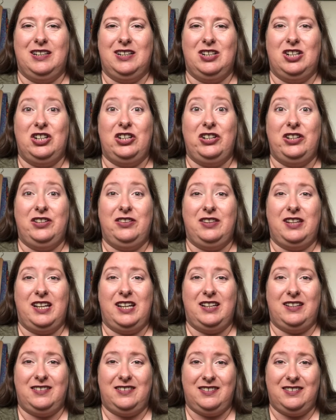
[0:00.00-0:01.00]
learn
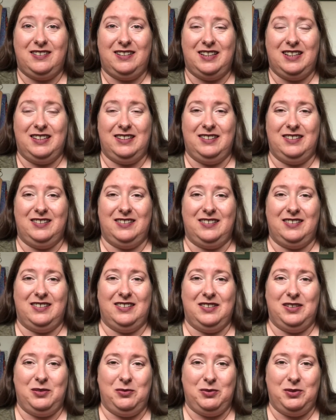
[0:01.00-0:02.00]
that and
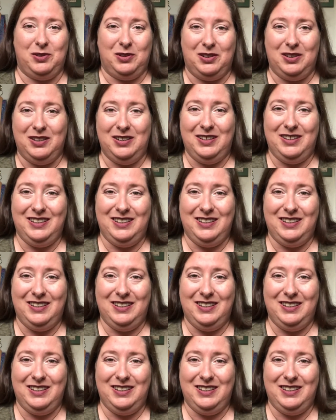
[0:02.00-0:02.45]
I will